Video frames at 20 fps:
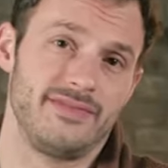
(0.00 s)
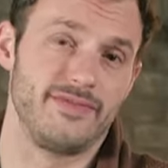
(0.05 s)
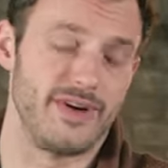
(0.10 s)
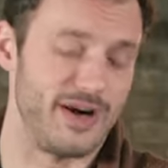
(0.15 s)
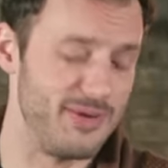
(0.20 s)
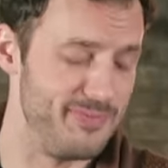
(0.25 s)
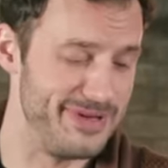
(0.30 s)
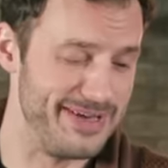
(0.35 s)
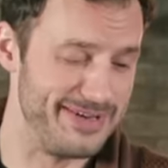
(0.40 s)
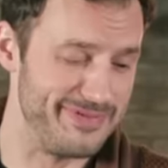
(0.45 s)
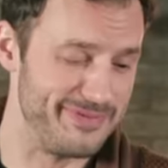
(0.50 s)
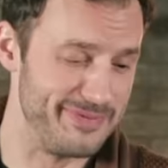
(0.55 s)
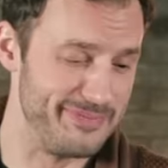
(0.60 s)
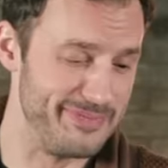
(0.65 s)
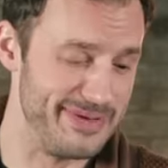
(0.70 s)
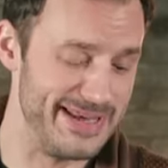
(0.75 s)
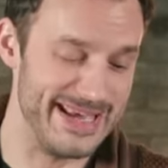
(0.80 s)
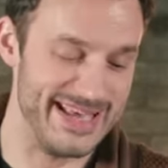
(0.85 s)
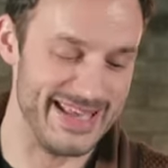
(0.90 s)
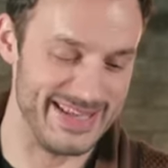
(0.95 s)
far be it
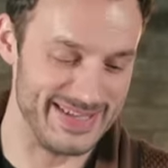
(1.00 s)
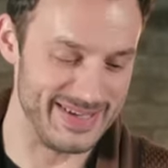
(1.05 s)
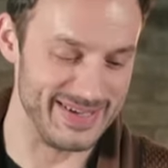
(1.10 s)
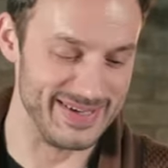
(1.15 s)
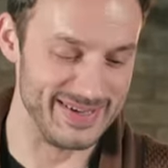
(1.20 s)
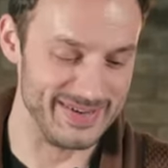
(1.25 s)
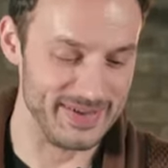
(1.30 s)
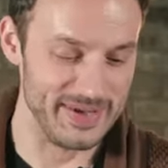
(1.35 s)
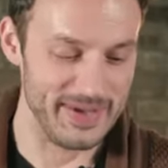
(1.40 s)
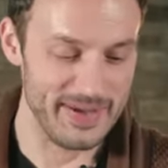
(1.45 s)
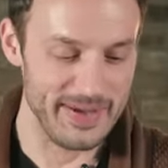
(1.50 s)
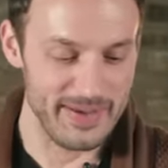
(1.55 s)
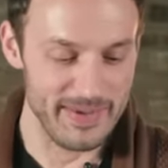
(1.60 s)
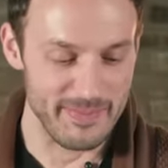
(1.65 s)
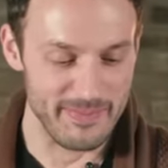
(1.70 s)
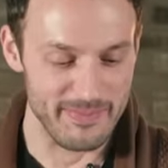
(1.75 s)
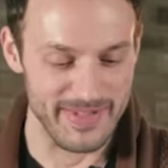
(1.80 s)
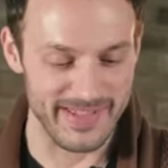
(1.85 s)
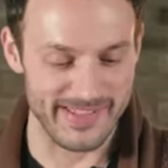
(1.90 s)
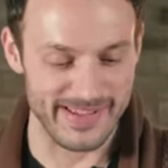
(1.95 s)
from me to
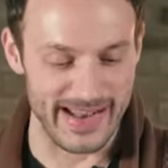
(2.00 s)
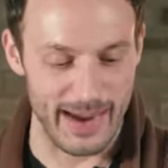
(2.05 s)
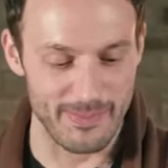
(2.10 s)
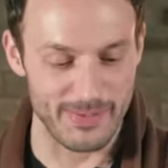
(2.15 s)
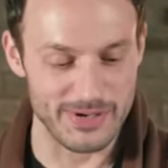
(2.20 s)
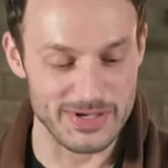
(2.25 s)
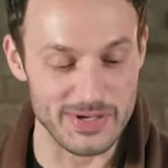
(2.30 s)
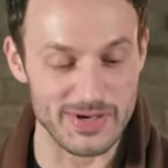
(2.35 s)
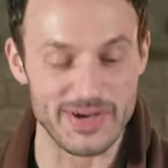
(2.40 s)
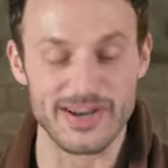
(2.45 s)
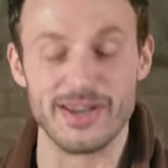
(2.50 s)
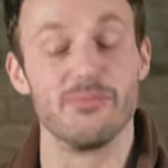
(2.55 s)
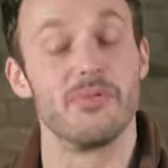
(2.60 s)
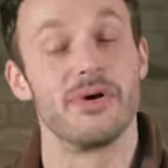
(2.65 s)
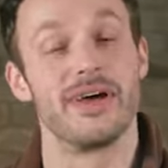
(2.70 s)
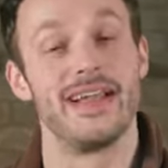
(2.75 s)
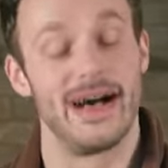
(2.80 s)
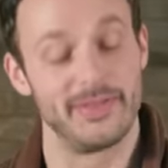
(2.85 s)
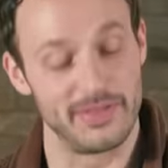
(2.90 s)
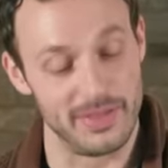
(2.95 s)
miss an opportunity to
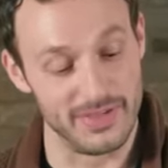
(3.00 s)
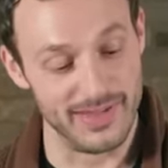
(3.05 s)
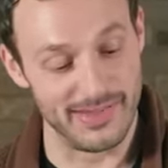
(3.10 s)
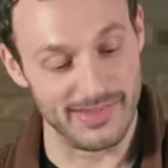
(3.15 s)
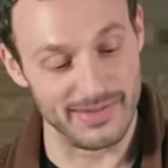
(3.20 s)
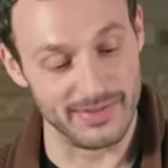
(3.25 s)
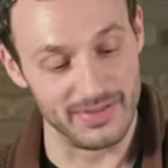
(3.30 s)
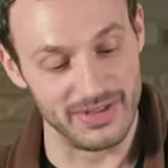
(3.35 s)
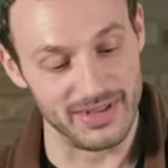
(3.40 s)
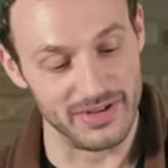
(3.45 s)
point out that this